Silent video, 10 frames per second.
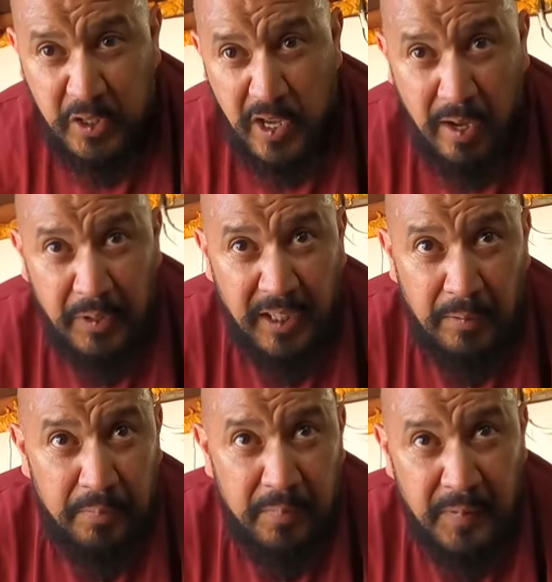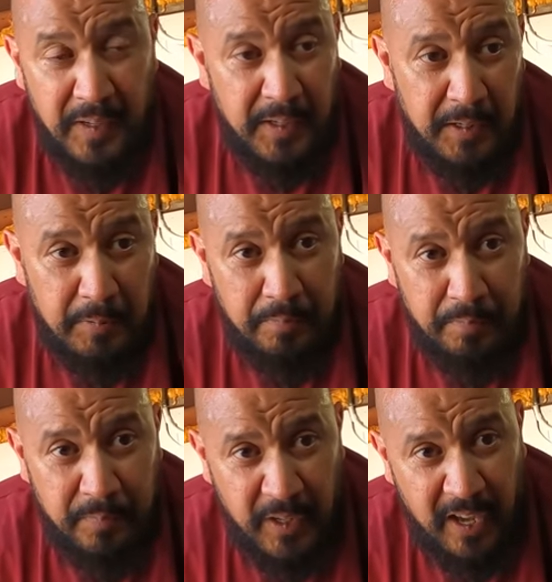jammed up.
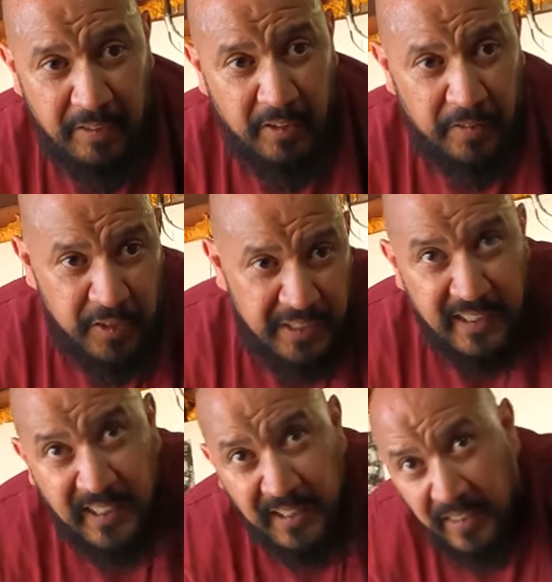Um, you have the first aid kit